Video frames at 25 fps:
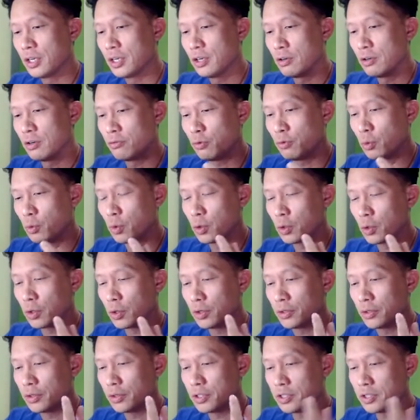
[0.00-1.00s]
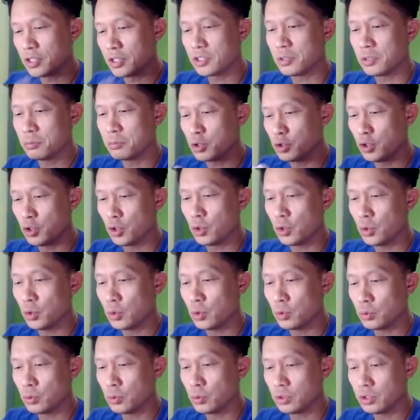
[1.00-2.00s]
for the system to
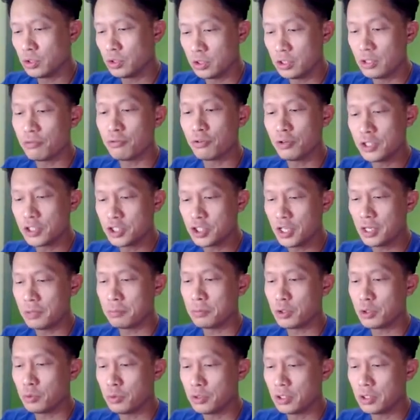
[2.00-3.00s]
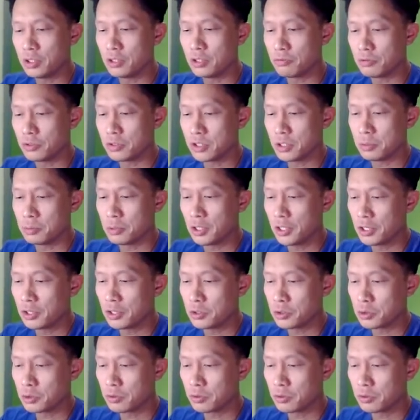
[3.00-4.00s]
know to differentiate between the different
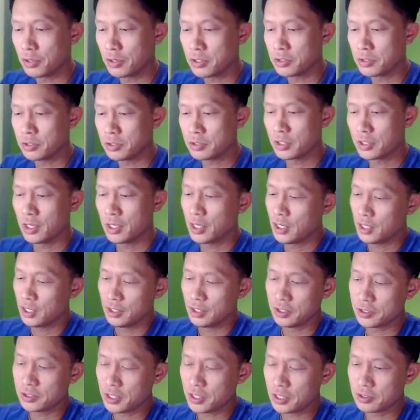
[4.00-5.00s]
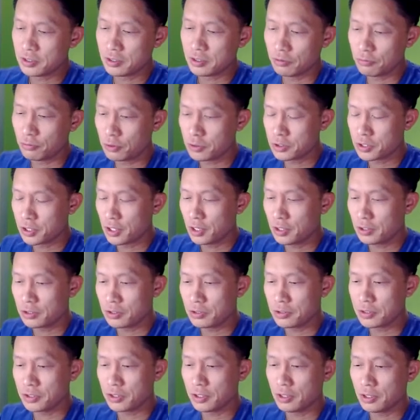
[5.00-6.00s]
simulators or devices. In this case, the first character
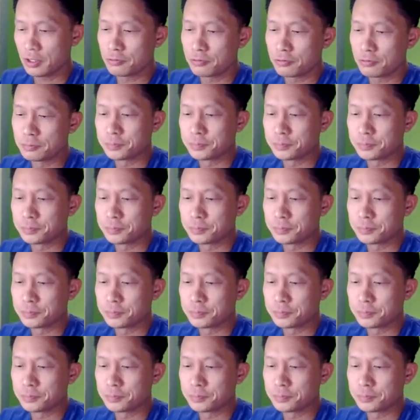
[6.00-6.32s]
is enough.